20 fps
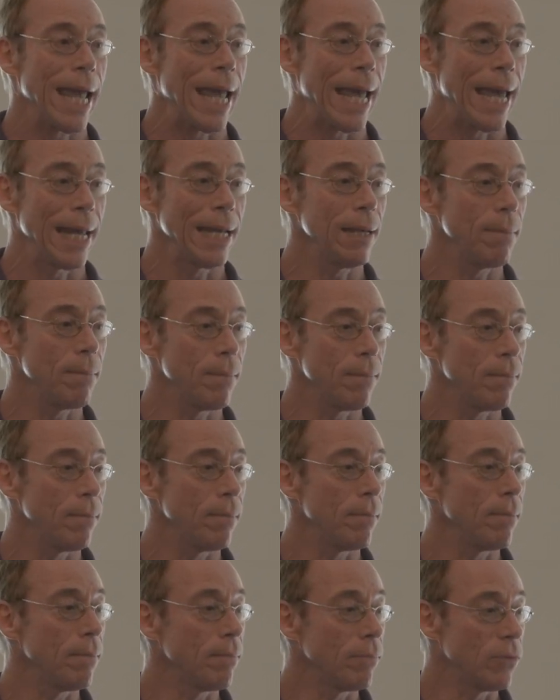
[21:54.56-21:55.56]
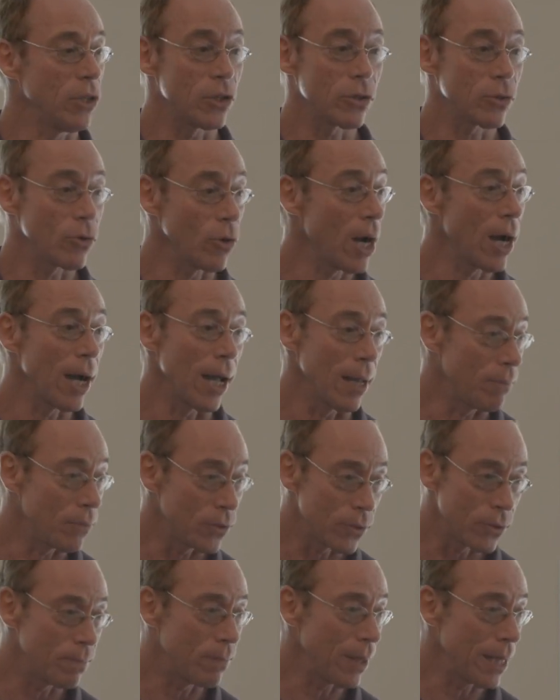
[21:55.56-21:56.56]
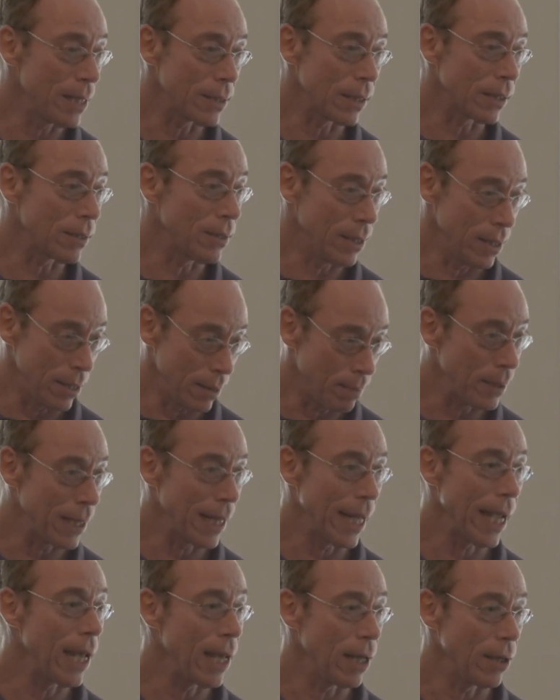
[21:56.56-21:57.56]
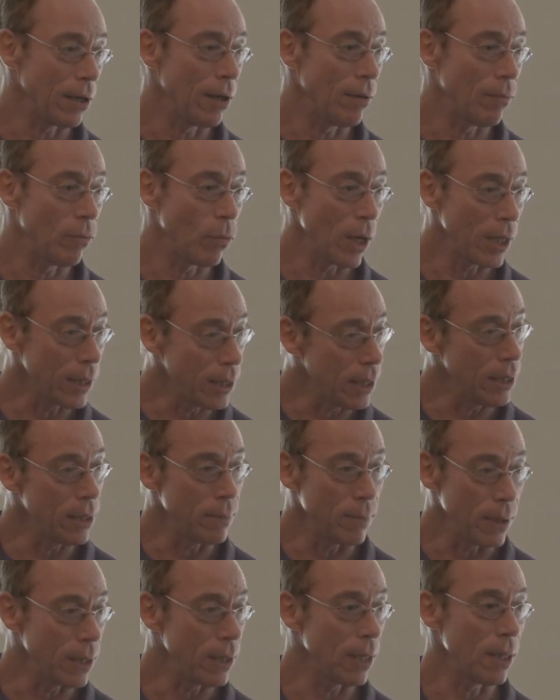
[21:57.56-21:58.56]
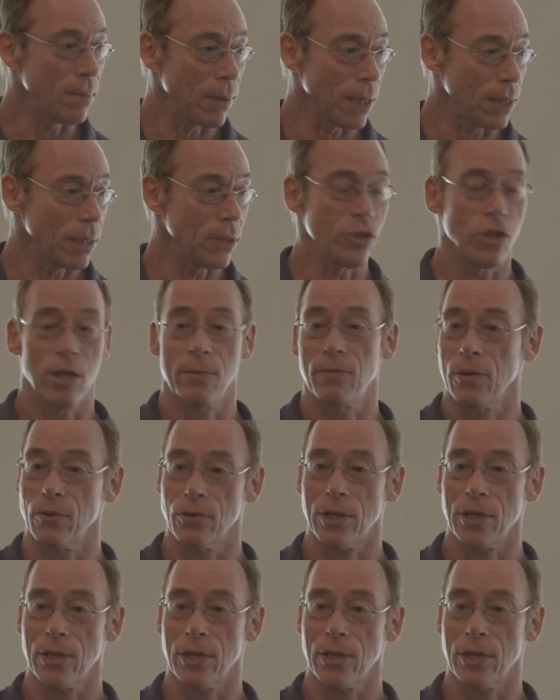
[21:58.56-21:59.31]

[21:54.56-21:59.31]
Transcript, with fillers: And it describes basically the plan of what needed to be done by the chief